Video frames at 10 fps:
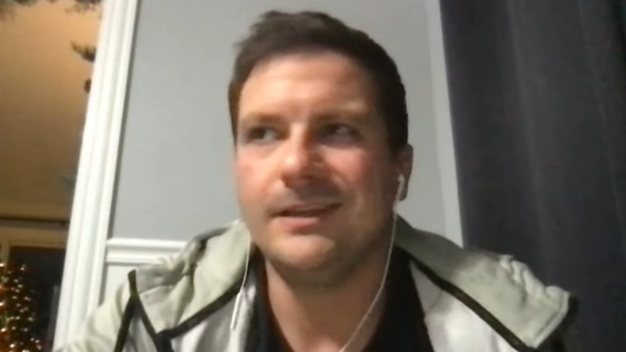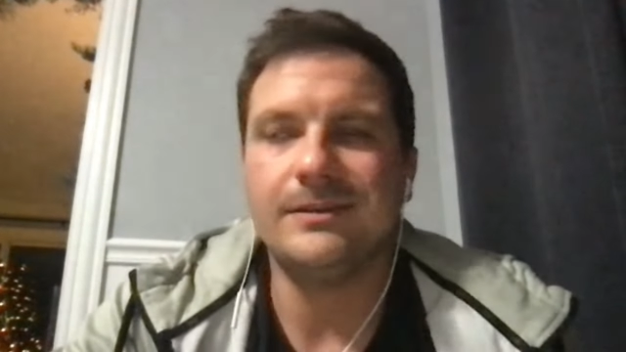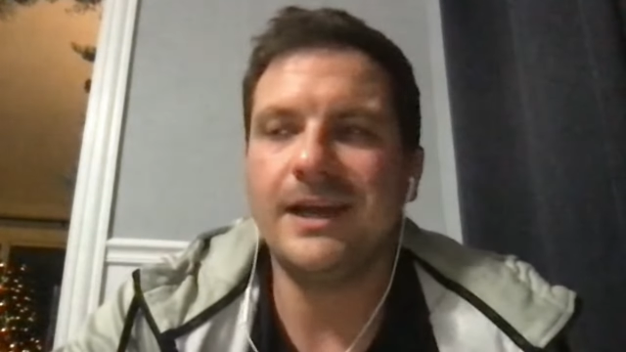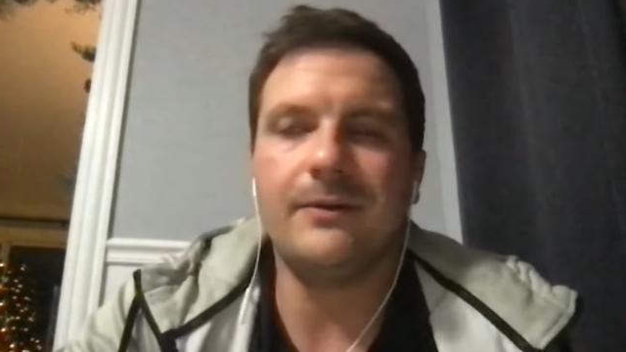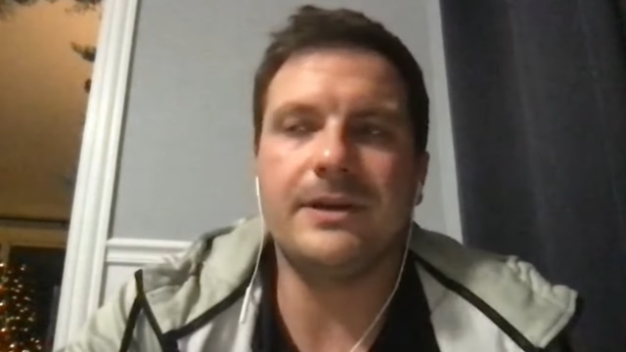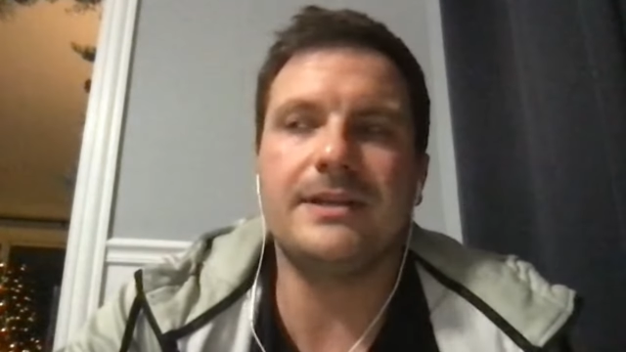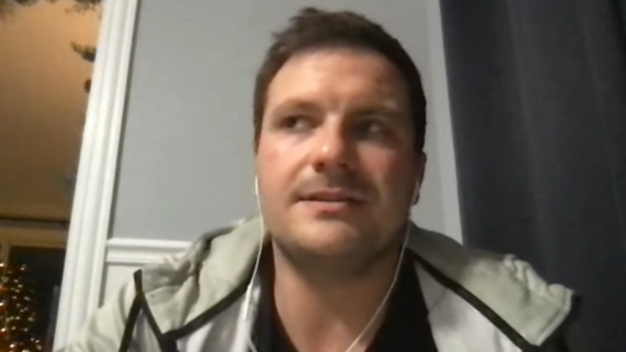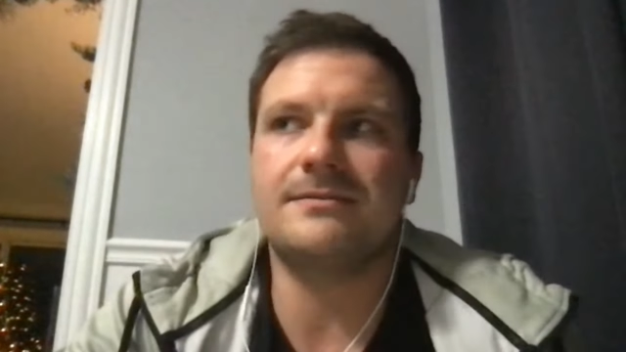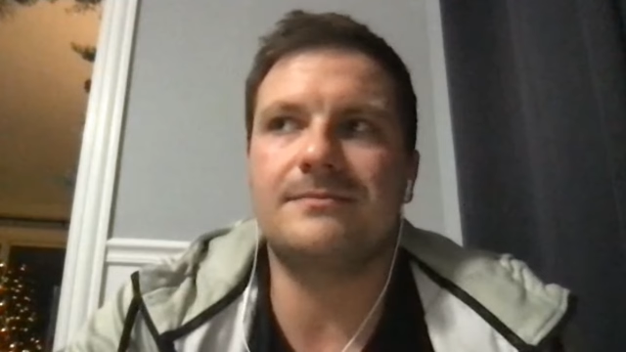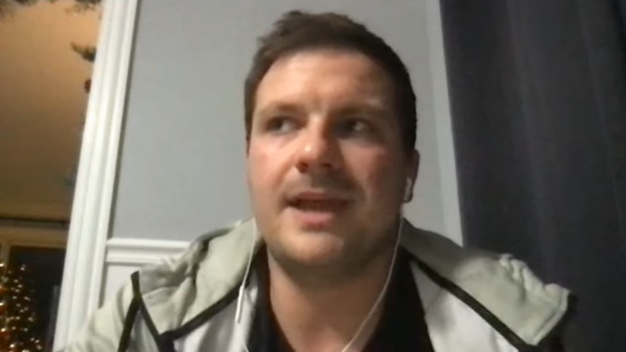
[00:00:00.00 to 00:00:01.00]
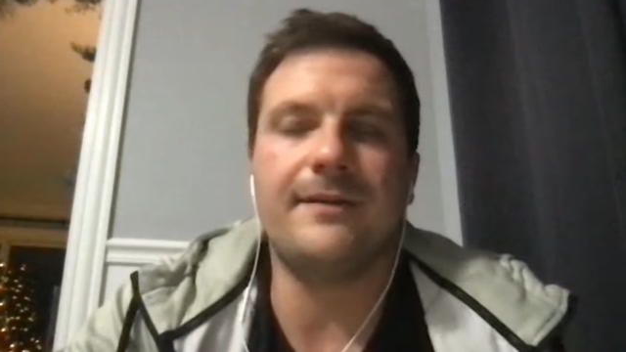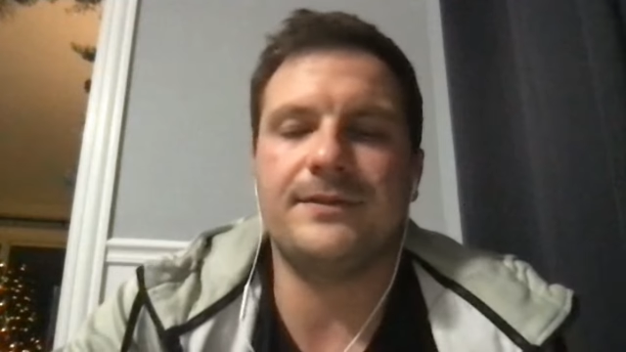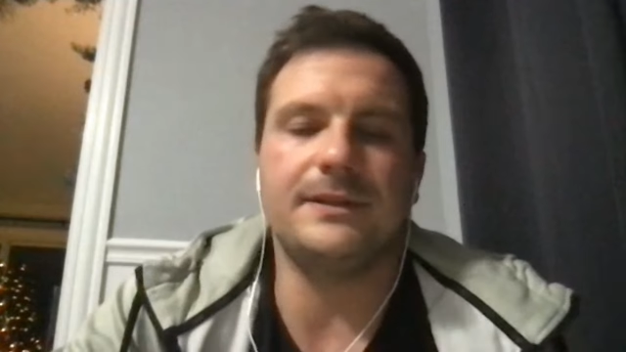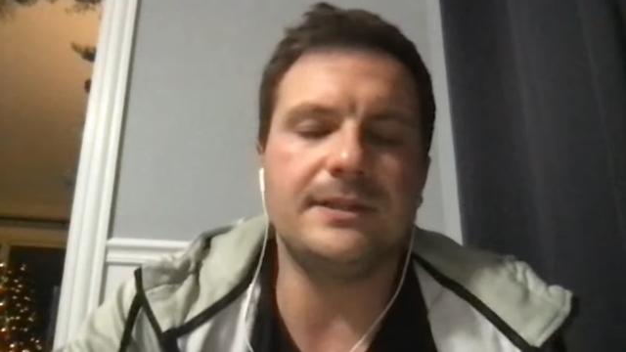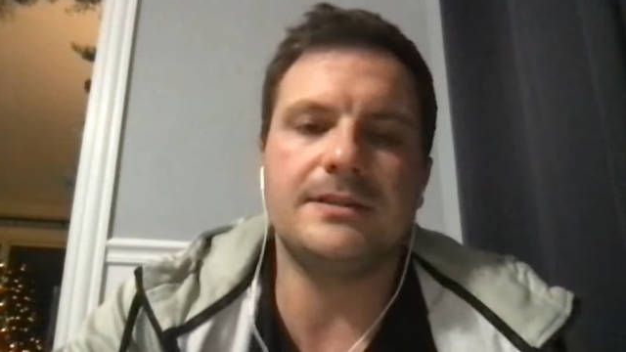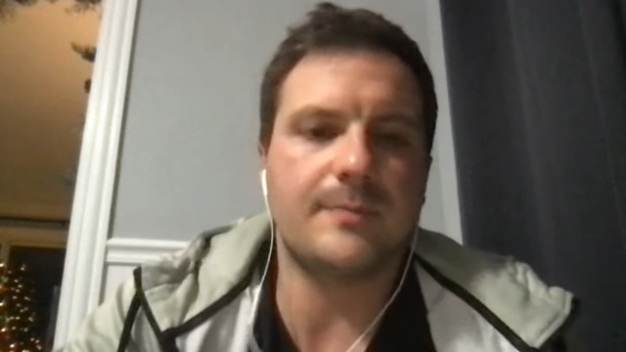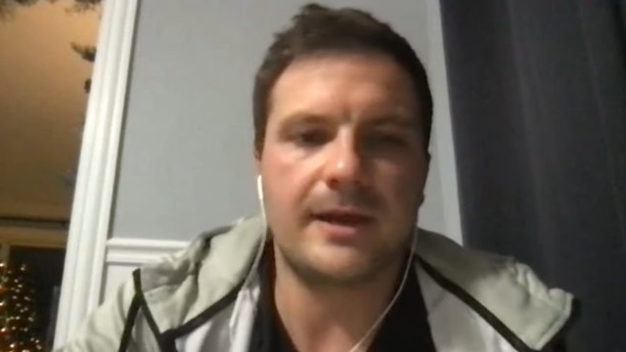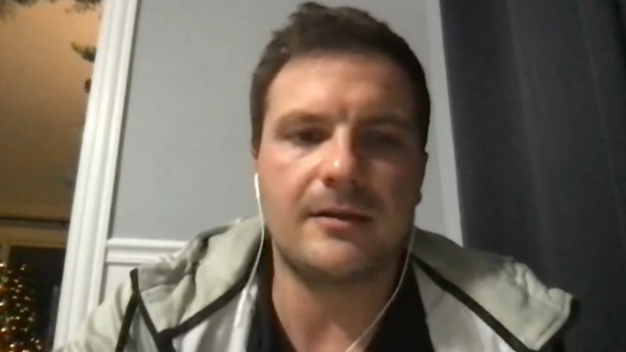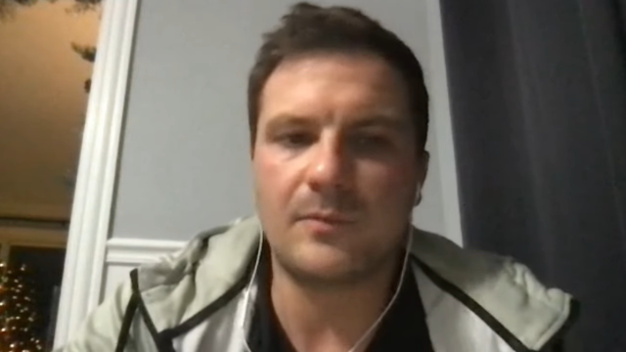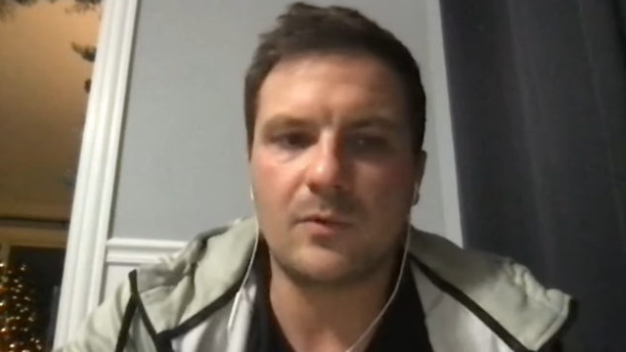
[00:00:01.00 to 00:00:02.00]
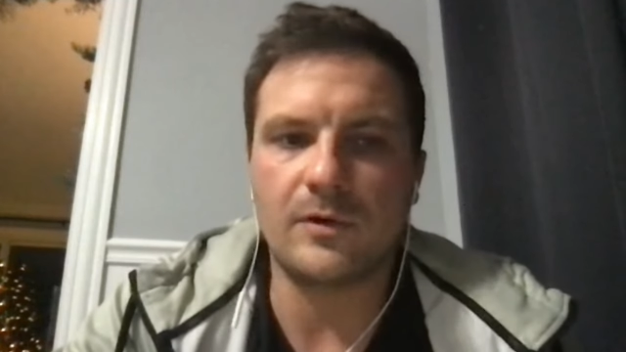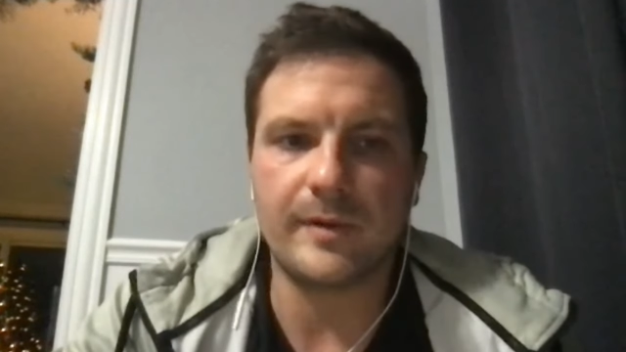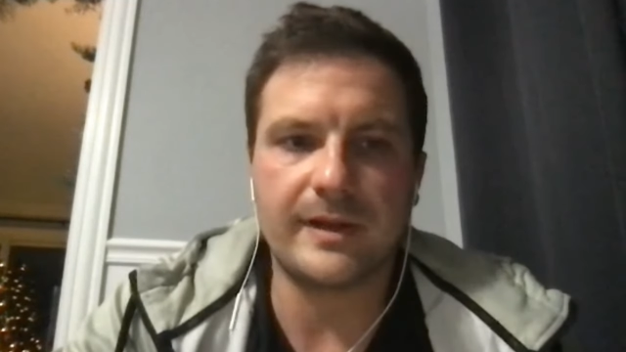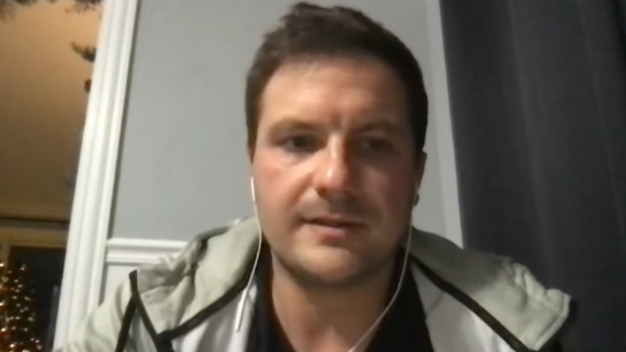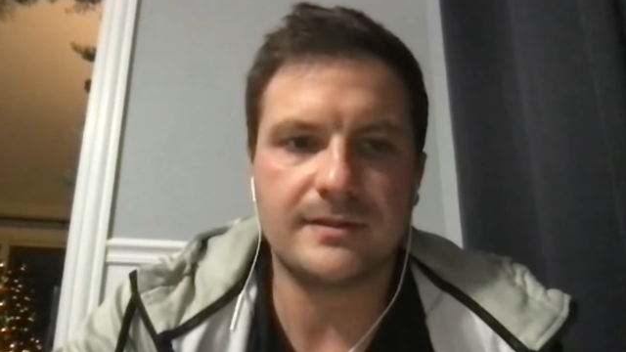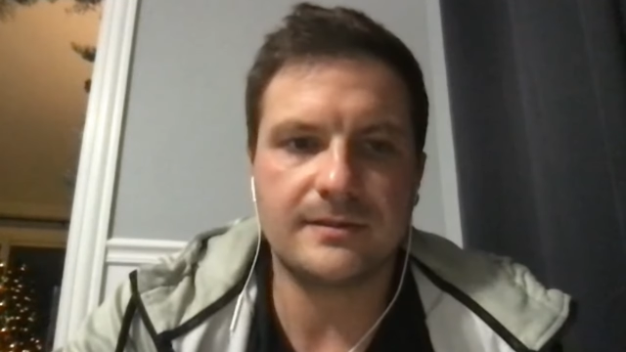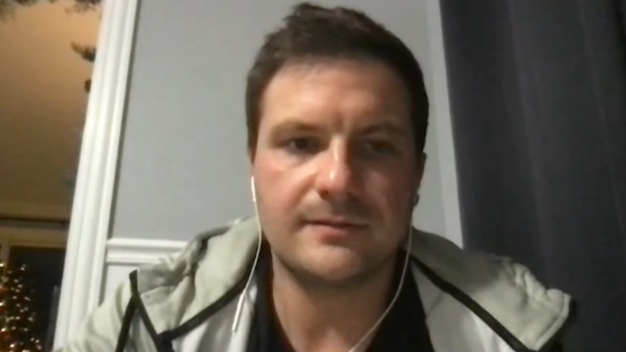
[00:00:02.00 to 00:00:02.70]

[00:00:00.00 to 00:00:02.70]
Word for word: nowadays half the league is backup quarterbacks.